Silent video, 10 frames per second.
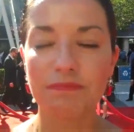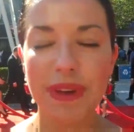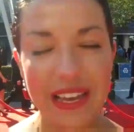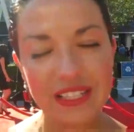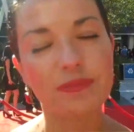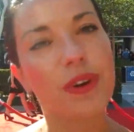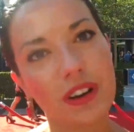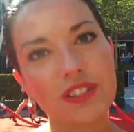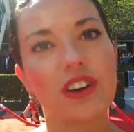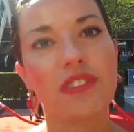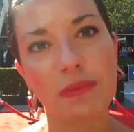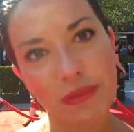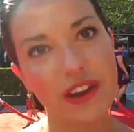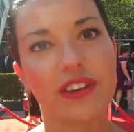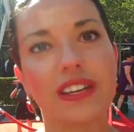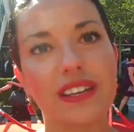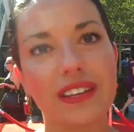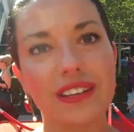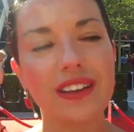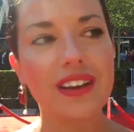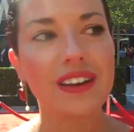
best parts of American